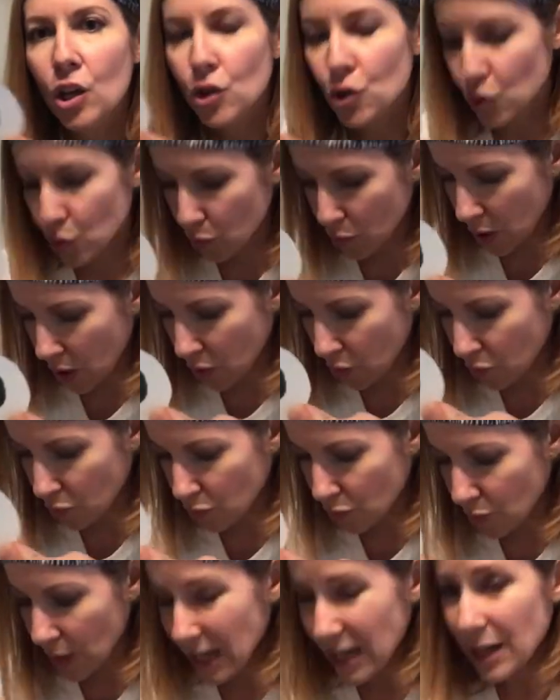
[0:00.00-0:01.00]
drew a
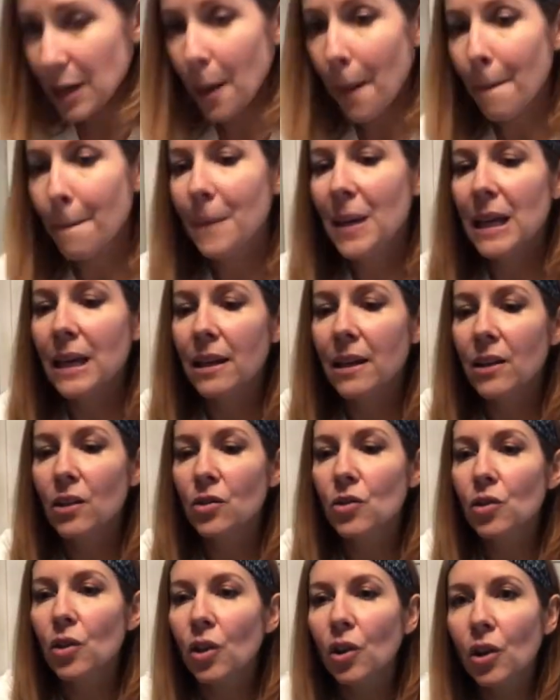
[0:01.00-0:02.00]
great big
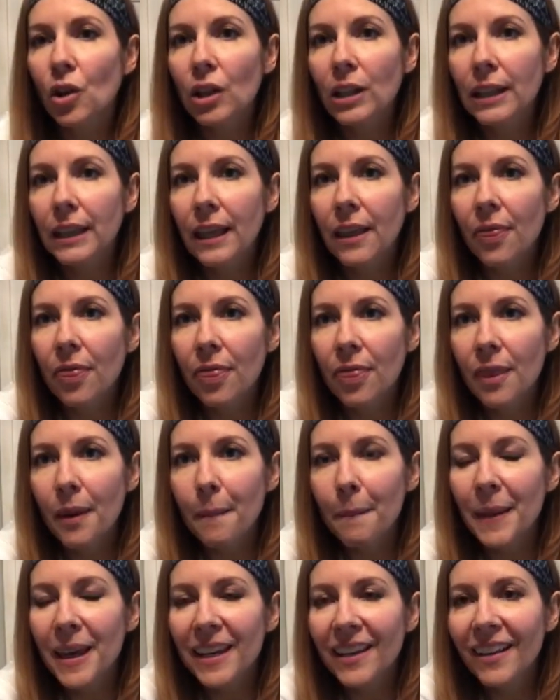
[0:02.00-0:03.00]
circle in the
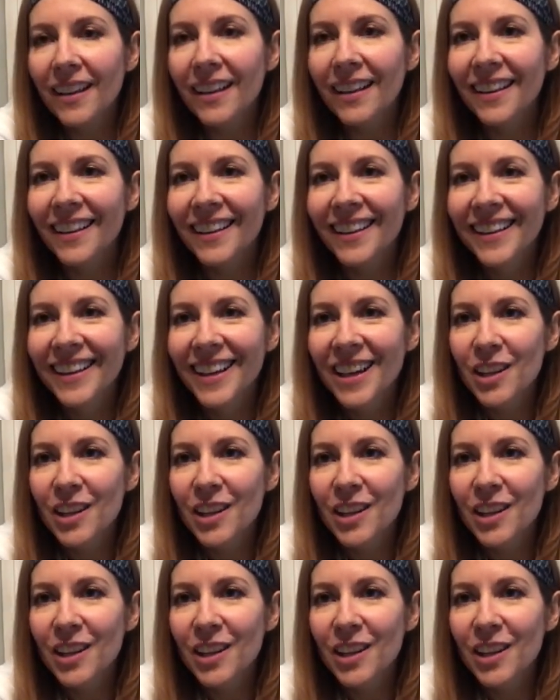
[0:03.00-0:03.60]
middle